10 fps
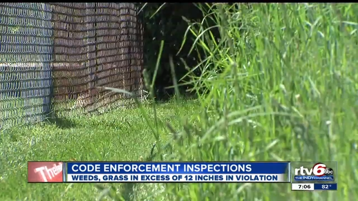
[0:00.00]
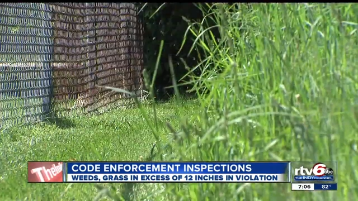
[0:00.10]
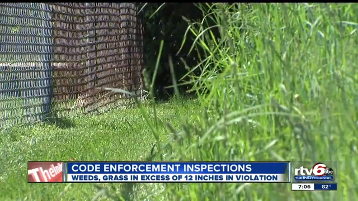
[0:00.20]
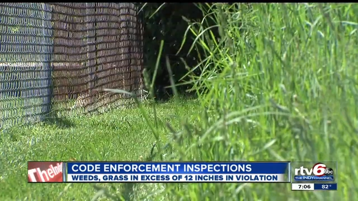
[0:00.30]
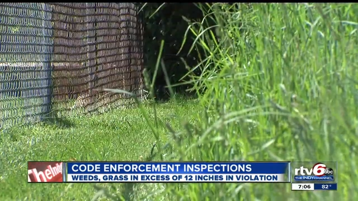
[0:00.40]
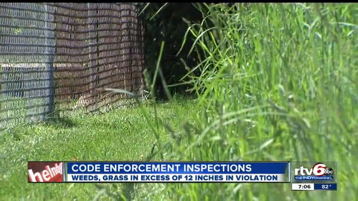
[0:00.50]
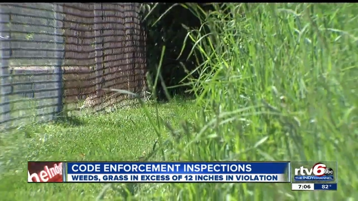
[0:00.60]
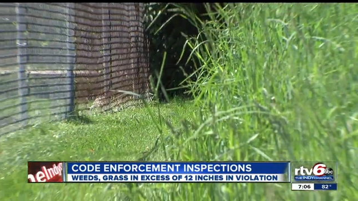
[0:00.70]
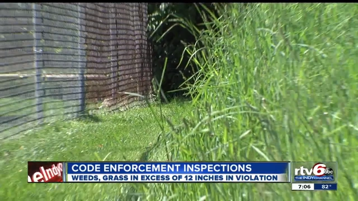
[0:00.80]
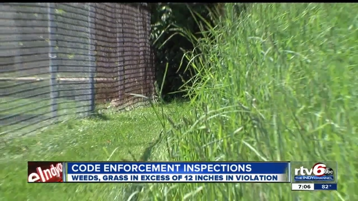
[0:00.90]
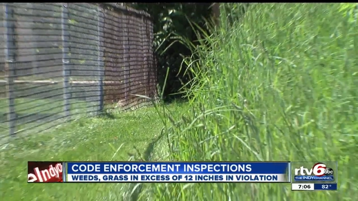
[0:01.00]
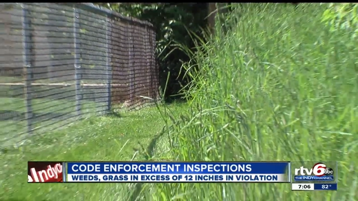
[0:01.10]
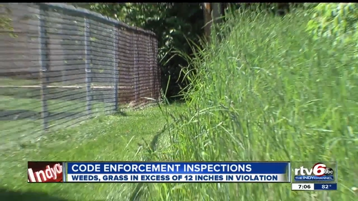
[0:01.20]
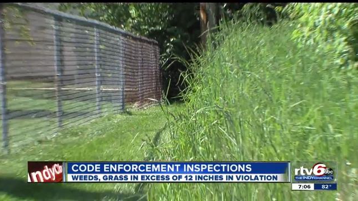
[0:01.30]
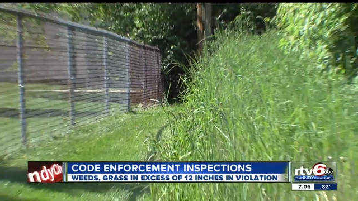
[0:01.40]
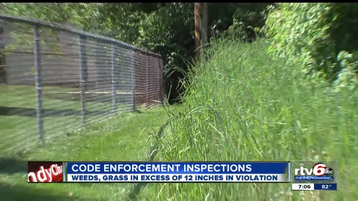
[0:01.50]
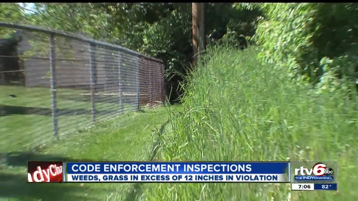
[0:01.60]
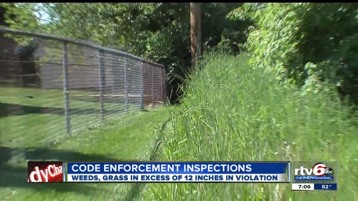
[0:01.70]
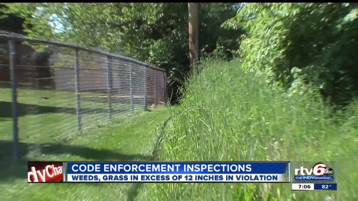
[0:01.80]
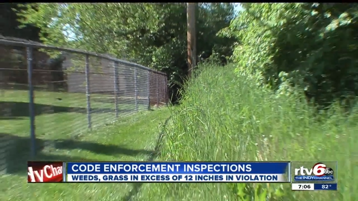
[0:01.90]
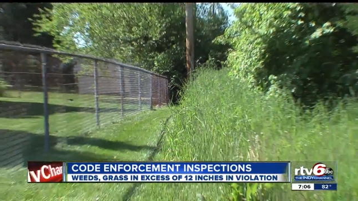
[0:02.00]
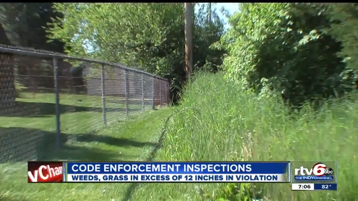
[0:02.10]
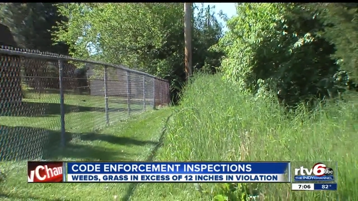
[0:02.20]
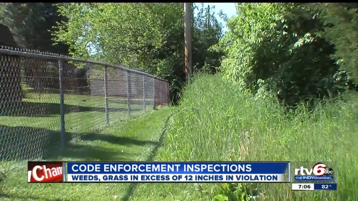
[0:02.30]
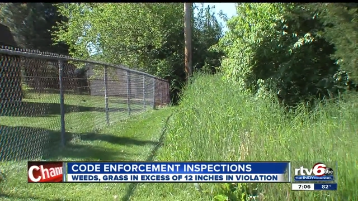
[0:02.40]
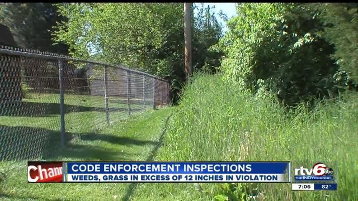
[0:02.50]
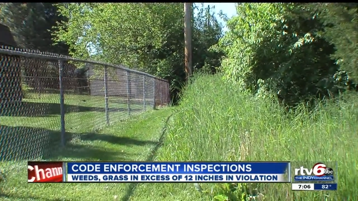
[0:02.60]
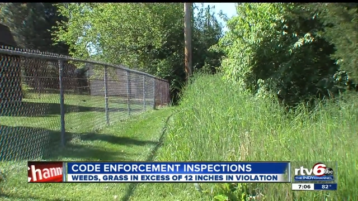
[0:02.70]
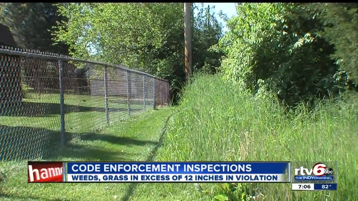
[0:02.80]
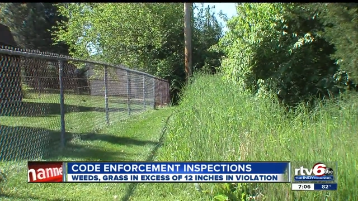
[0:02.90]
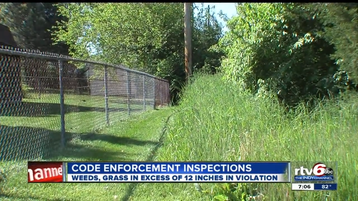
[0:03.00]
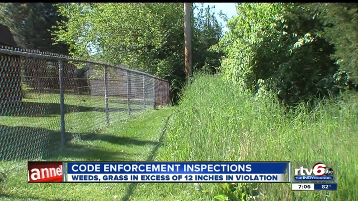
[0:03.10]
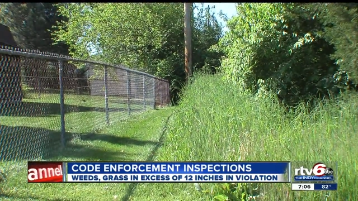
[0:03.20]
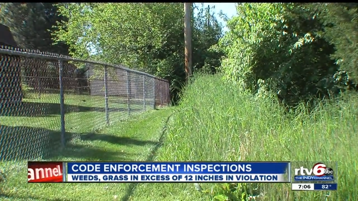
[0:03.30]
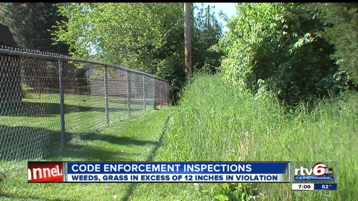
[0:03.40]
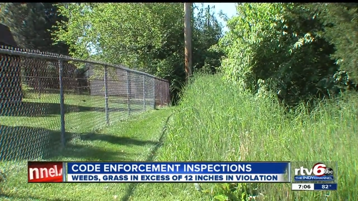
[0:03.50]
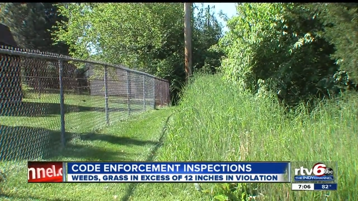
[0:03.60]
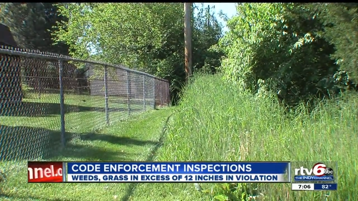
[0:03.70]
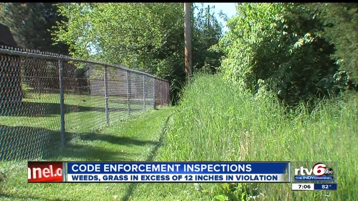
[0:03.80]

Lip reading: (no speaker visible)